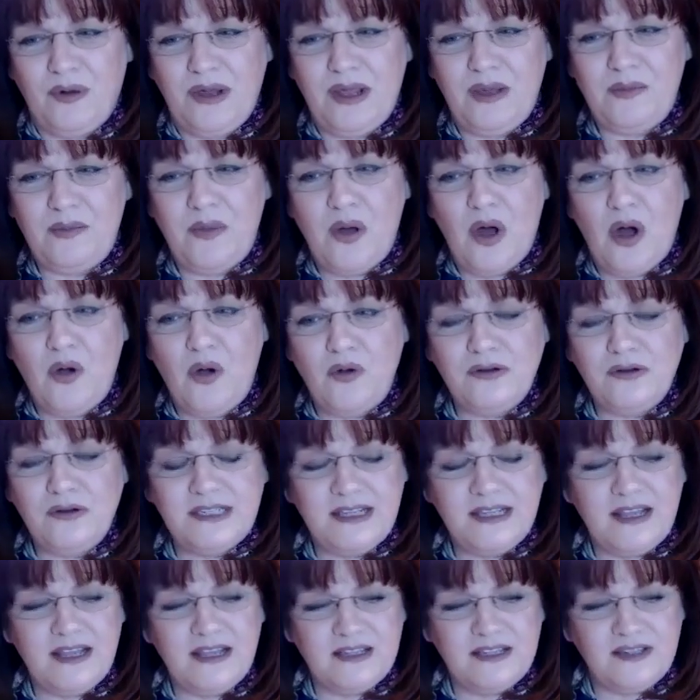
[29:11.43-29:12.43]
we
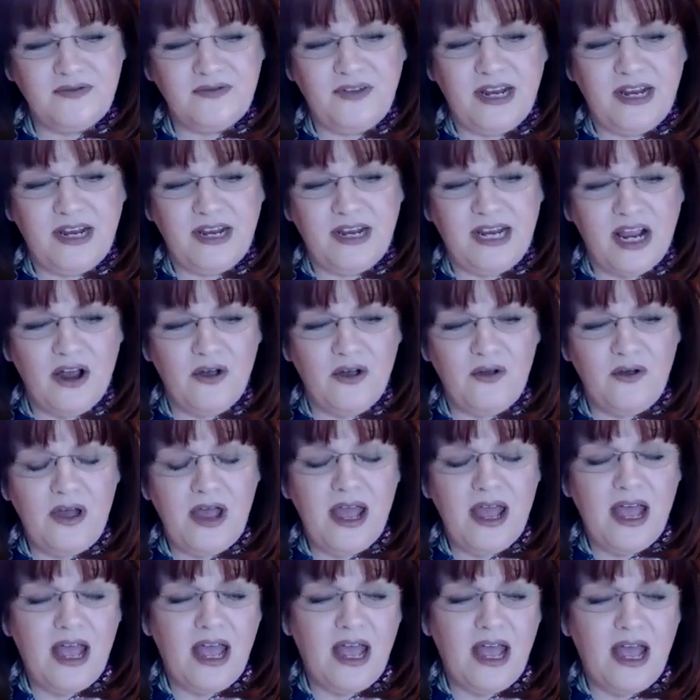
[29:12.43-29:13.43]
post this video,